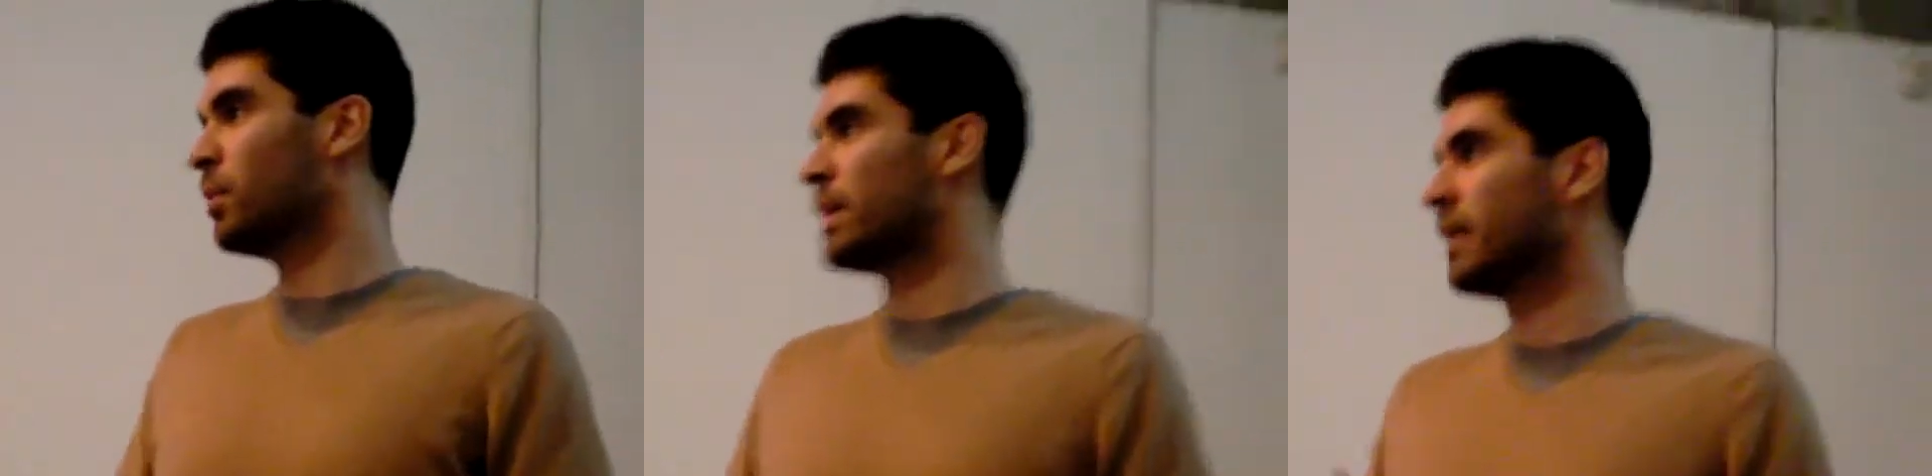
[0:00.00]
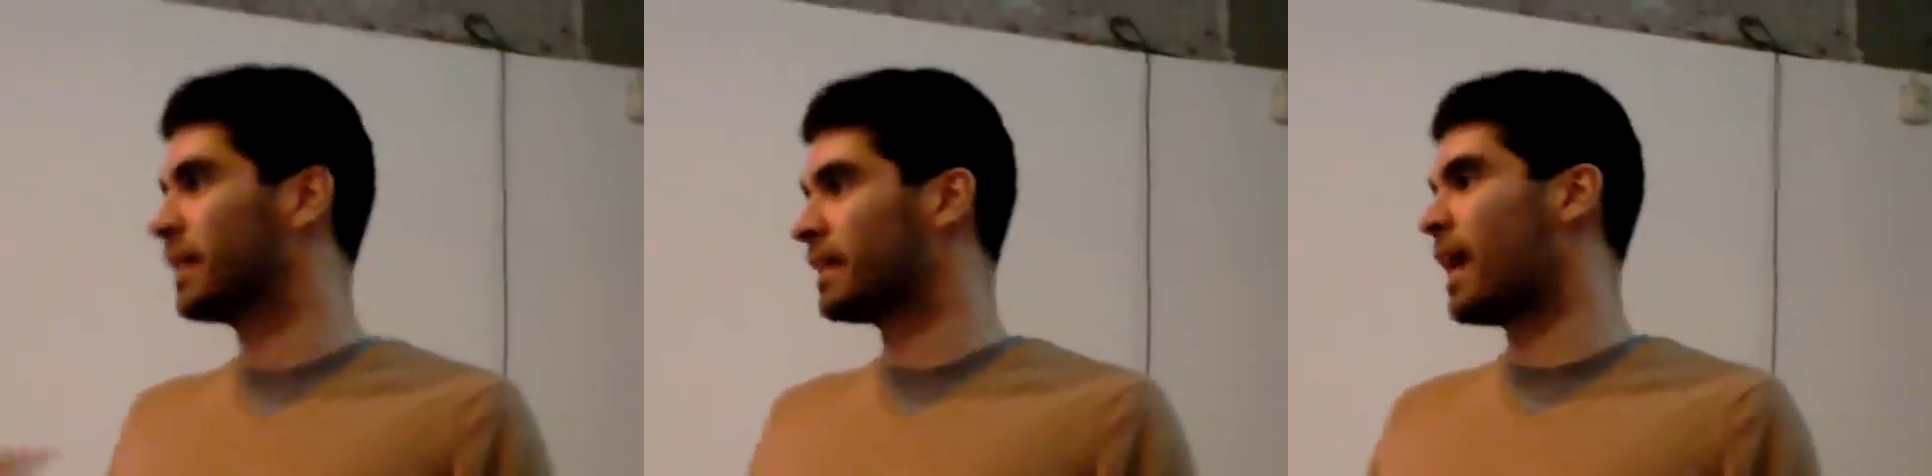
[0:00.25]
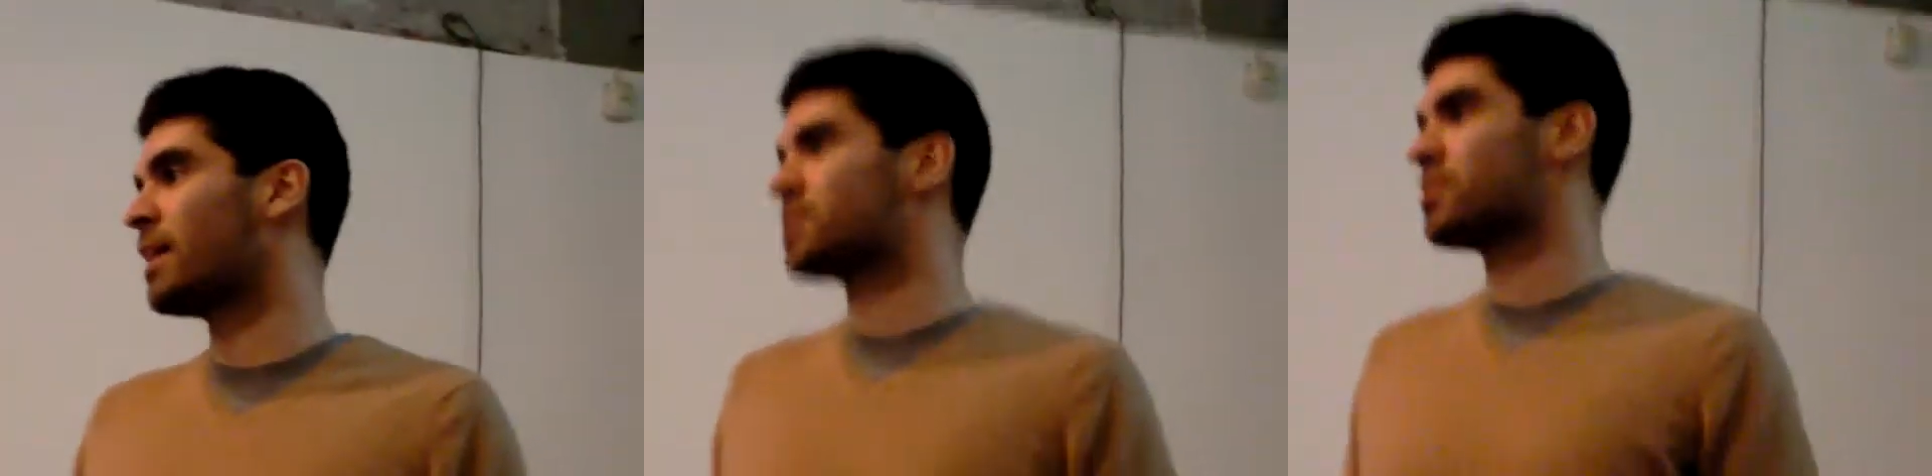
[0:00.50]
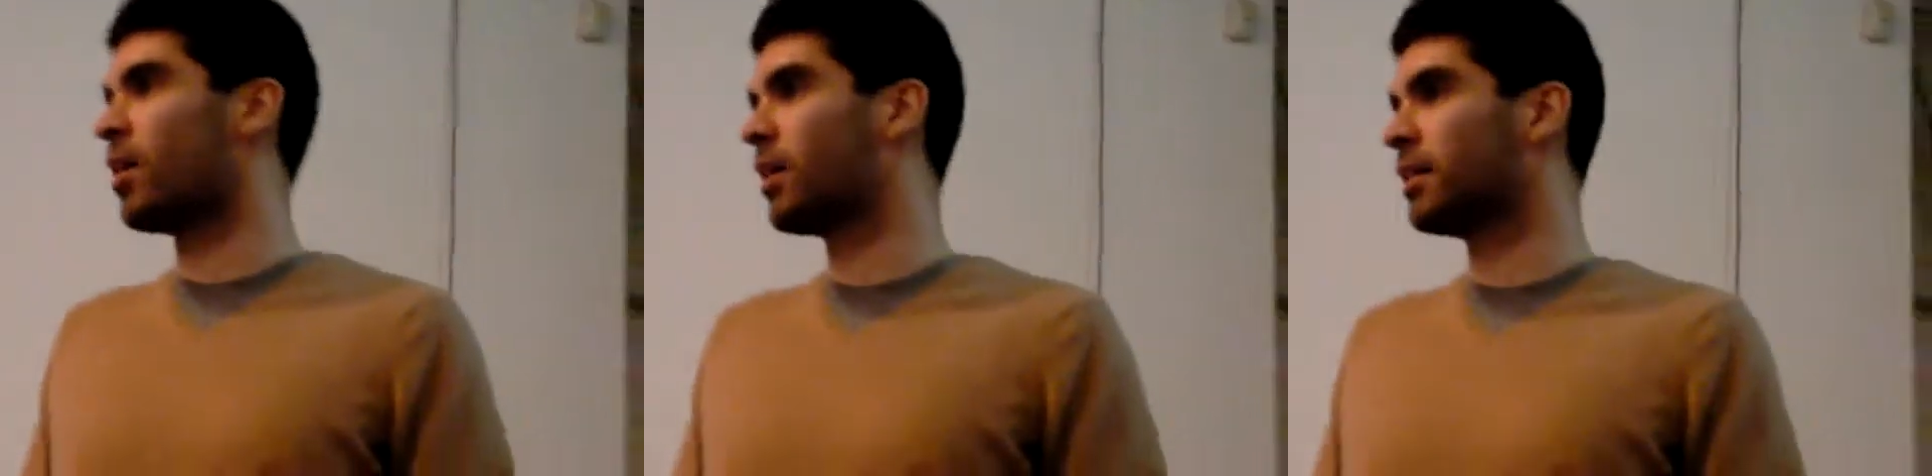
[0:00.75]
can get that
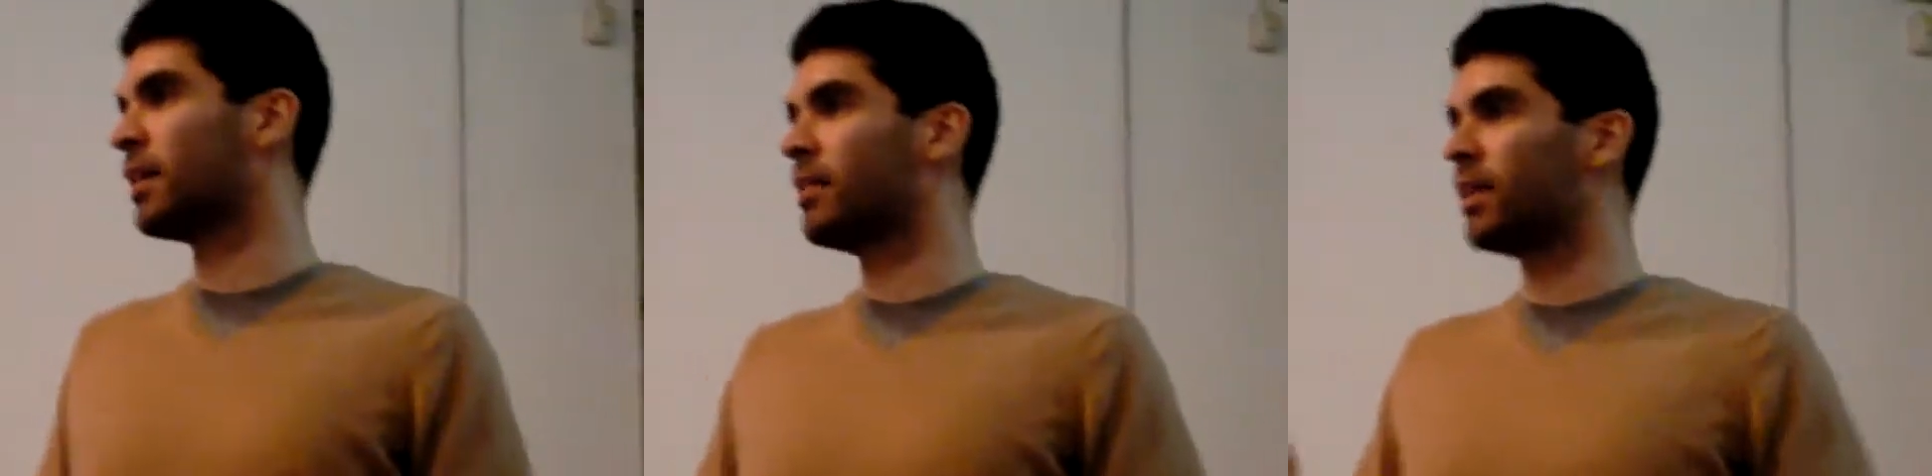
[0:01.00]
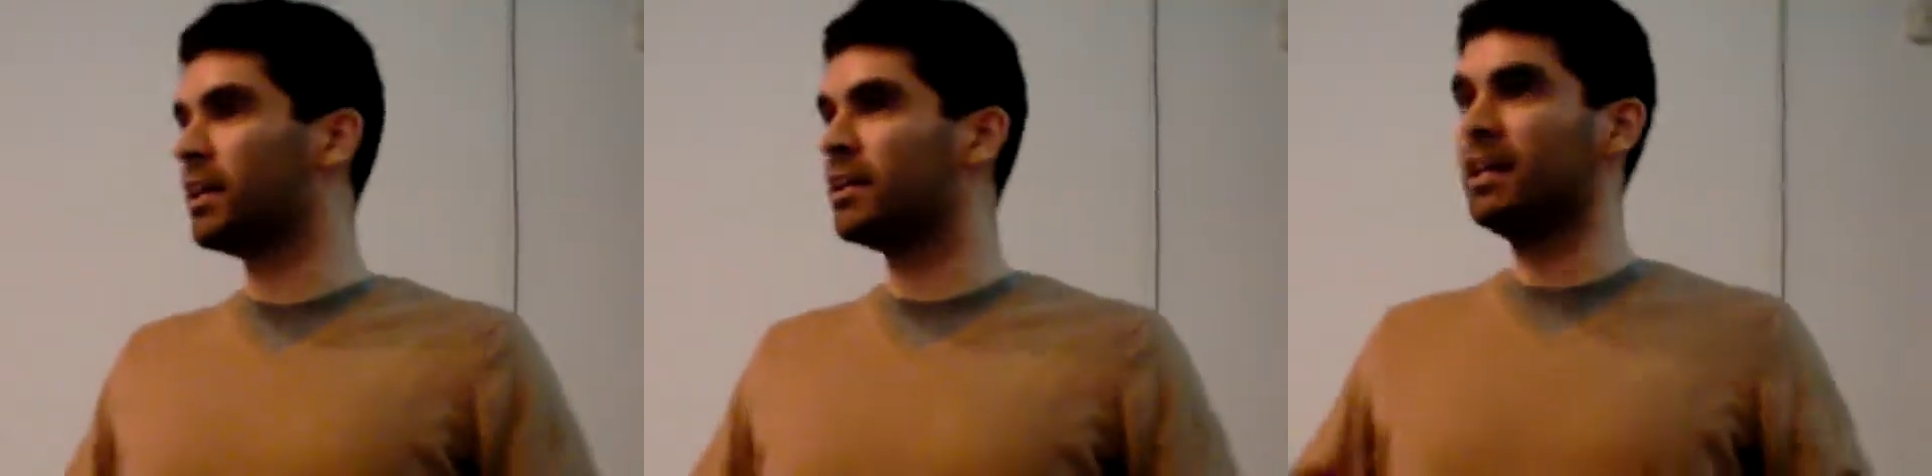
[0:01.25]
started. And then